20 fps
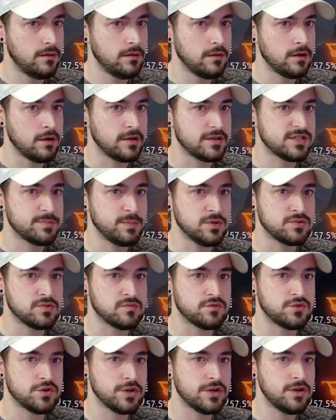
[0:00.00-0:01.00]
Got Explosive
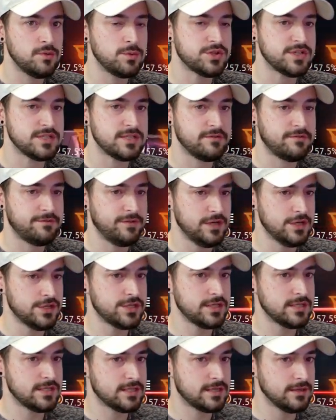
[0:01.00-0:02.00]
Trigger, which is a
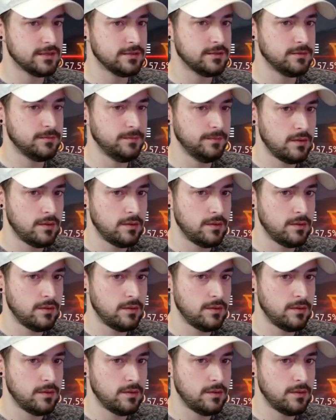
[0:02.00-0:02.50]
finishing skill.